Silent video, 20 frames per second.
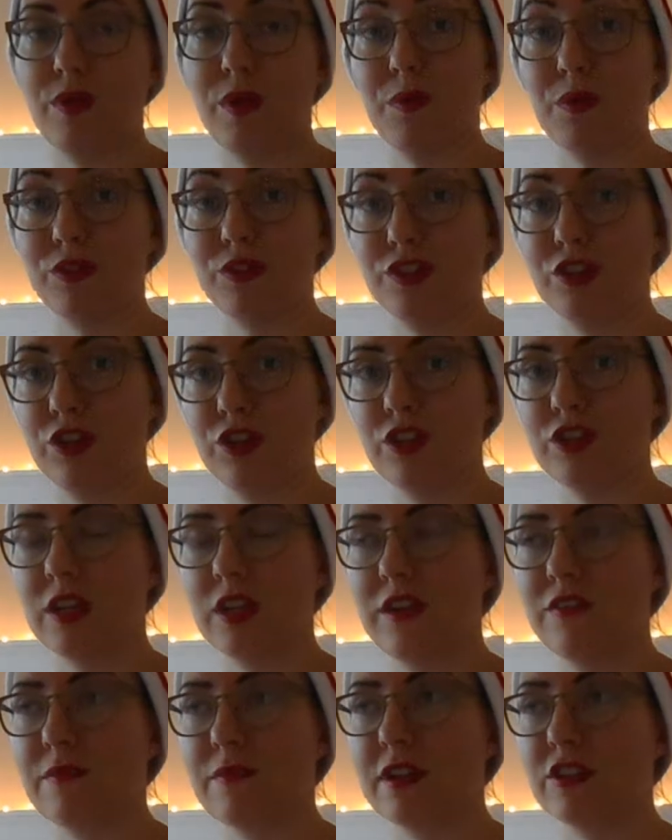I wanted her to
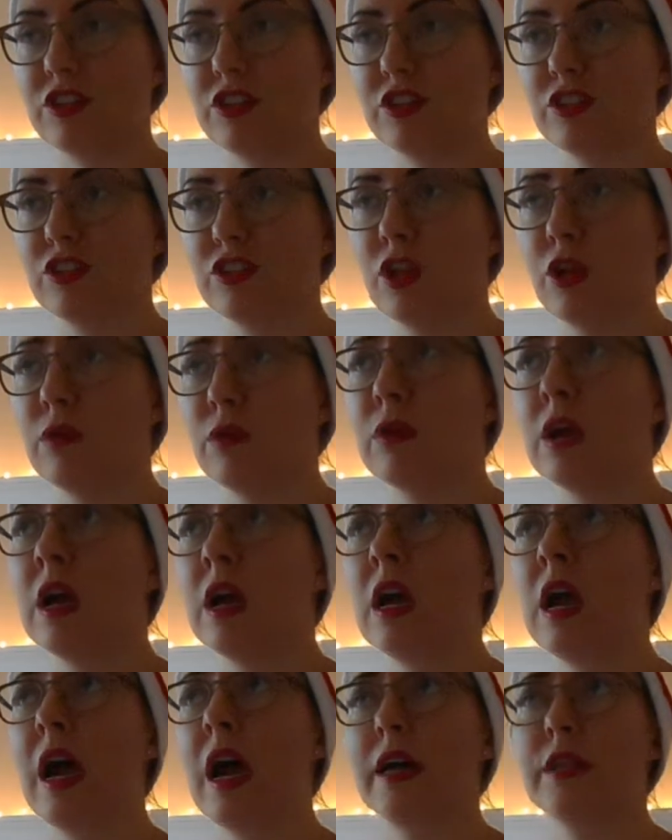have Magic Snow.
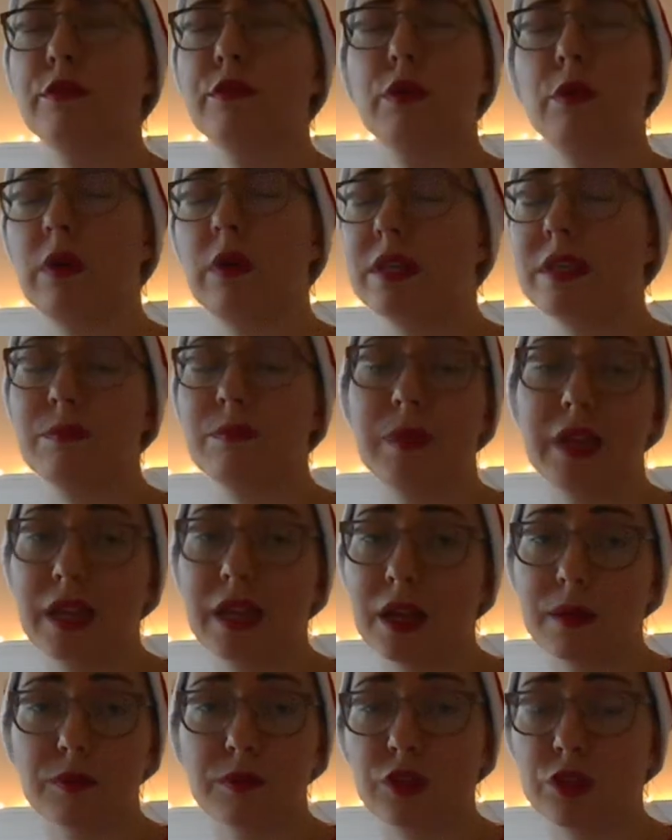I don't know why I didn't
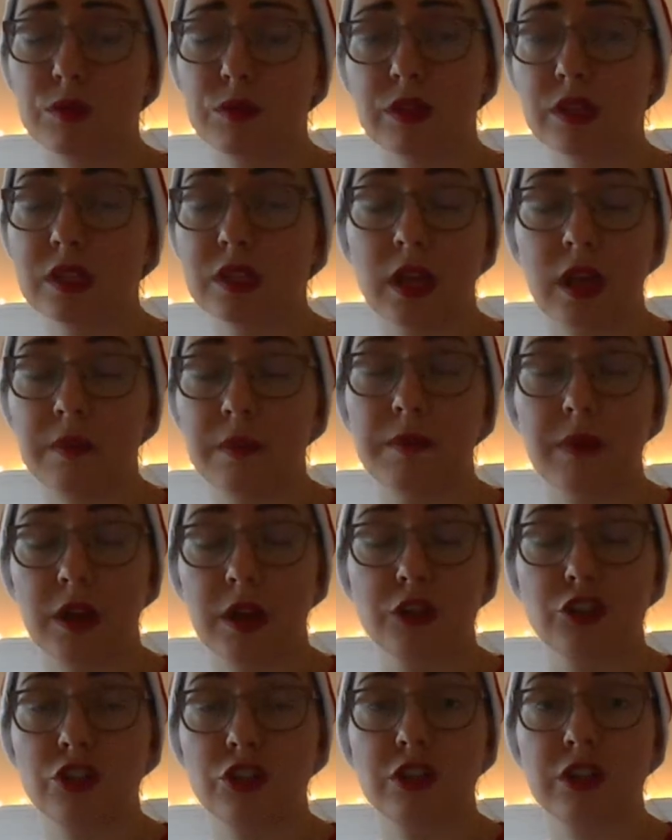pick up 2 at the time, but I
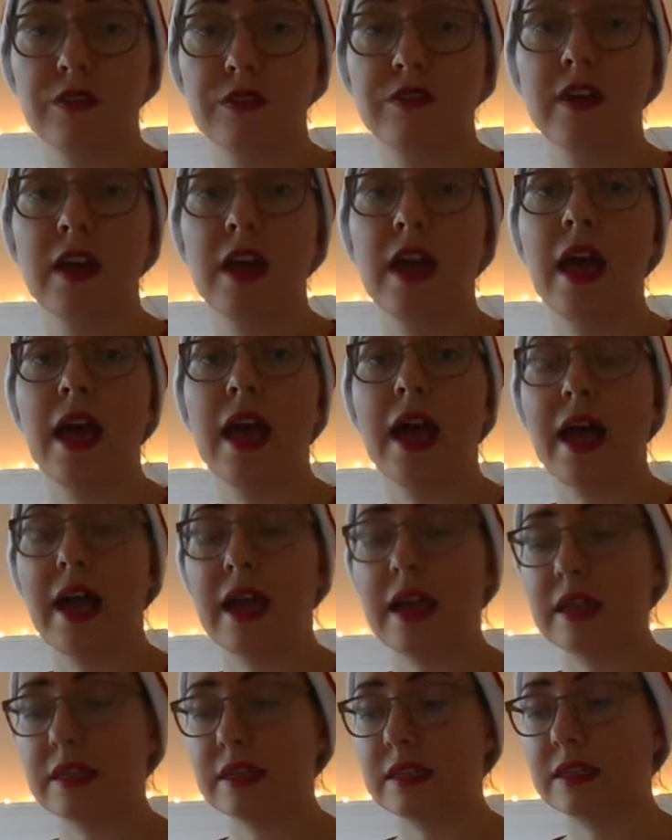should have.
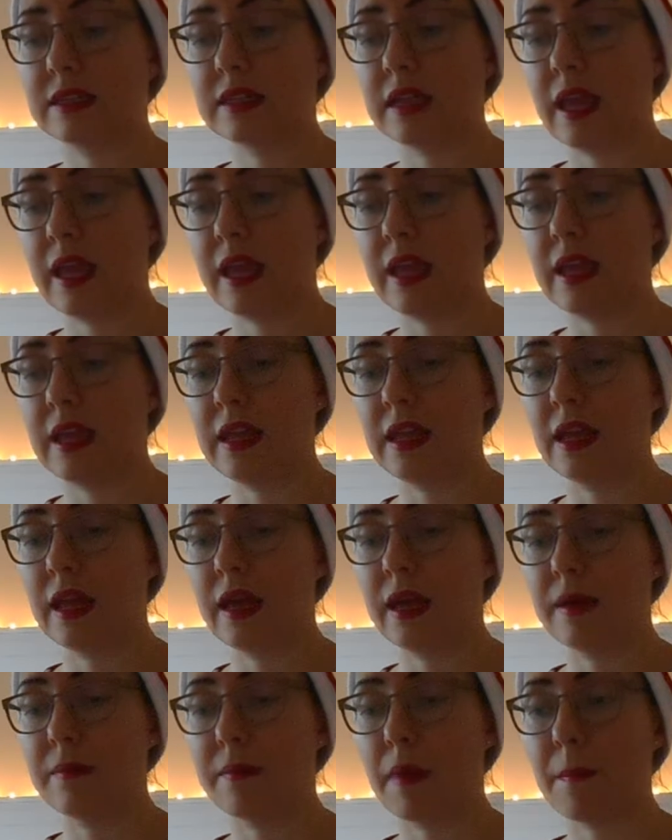And a
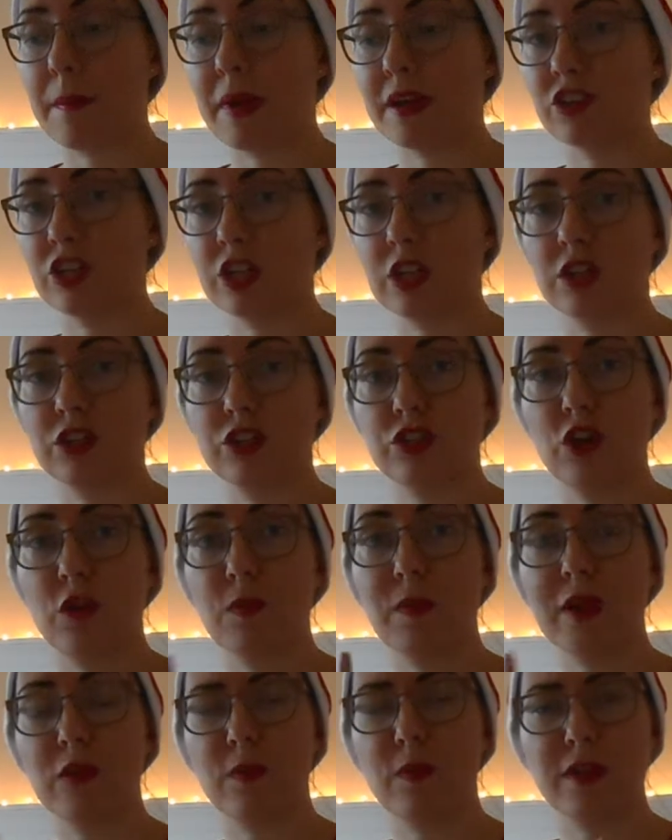Magic
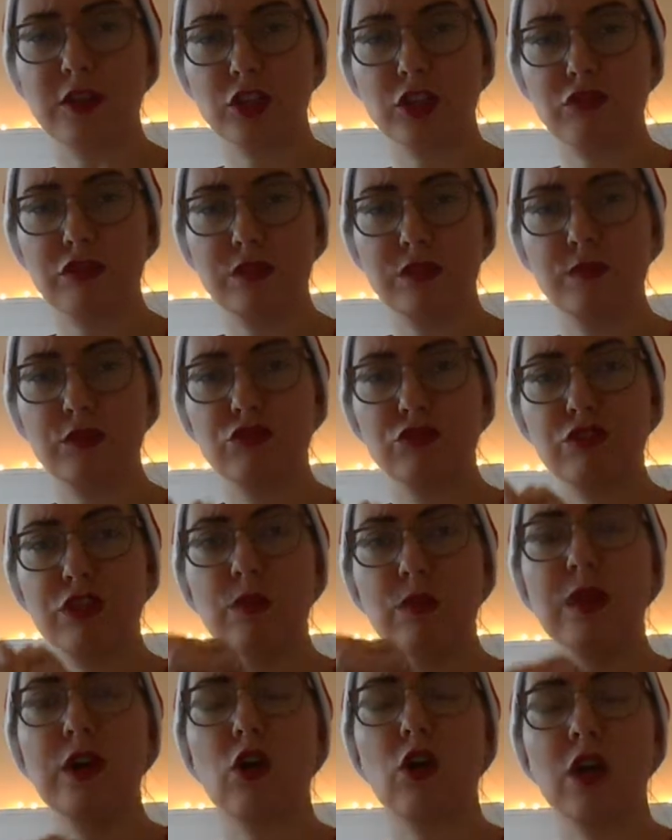Snowman or Magic Christmas Tree
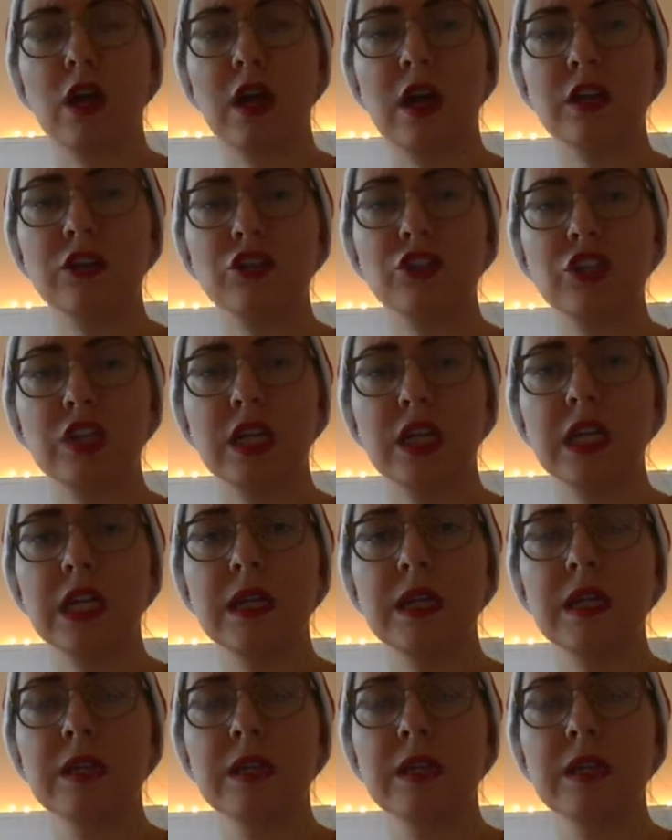we got last year.